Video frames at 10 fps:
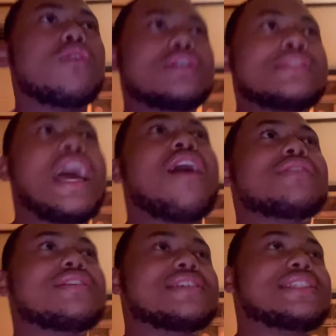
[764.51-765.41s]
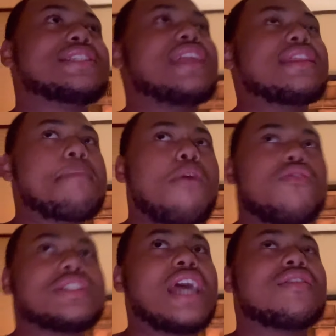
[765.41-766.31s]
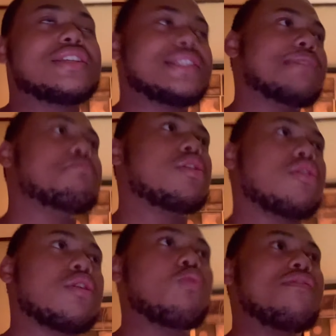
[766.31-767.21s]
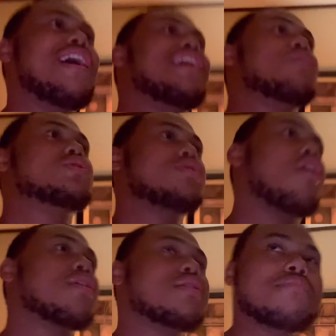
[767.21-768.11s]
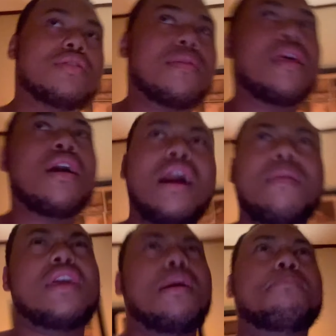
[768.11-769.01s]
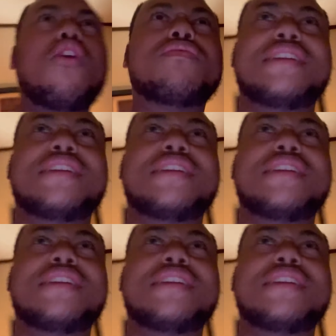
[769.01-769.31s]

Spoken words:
sounded similar with how they was talking to me. I'm like, y'all both